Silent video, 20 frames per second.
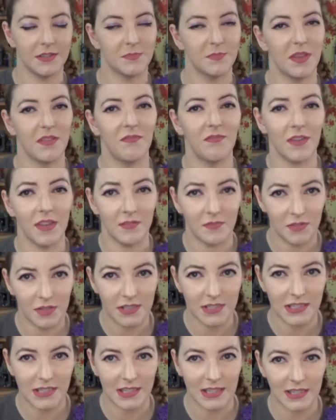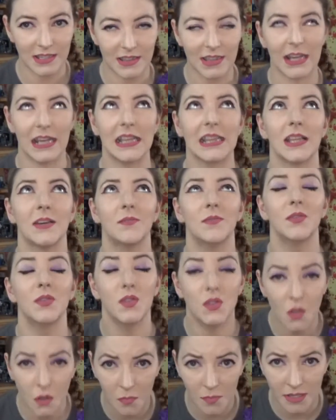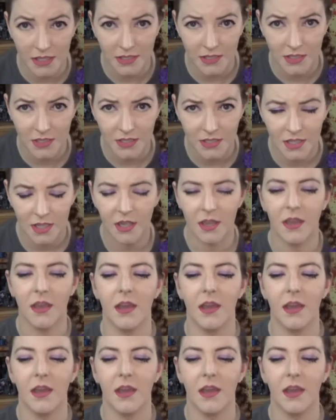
It's my favorite tea that I love so much.